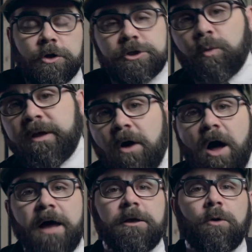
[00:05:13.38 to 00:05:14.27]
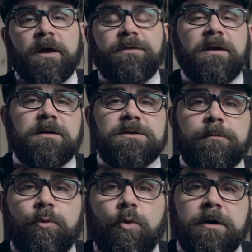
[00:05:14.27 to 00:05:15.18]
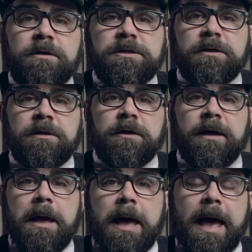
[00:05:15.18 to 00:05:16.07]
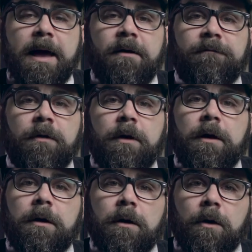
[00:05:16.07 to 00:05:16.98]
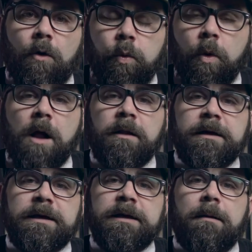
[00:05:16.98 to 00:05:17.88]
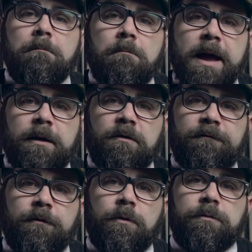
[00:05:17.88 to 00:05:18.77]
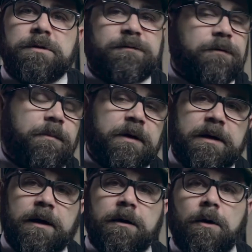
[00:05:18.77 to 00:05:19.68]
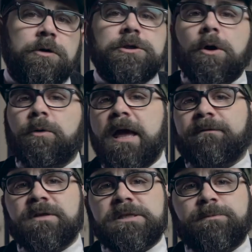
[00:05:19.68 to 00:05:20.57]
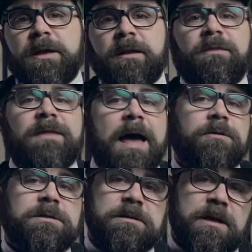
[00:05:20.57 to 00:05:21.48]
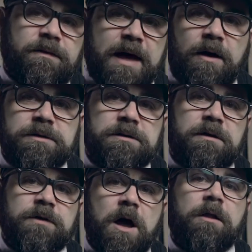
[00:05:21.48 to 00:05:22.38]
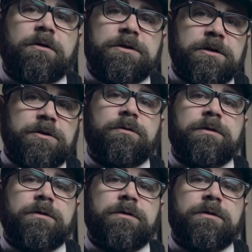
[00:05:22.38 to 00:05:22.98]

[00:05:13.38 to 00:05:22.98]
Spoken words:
So with audio, I think it's important to have quality microphones from the get-go. You don't have to spend thousands and thousands of dollars to do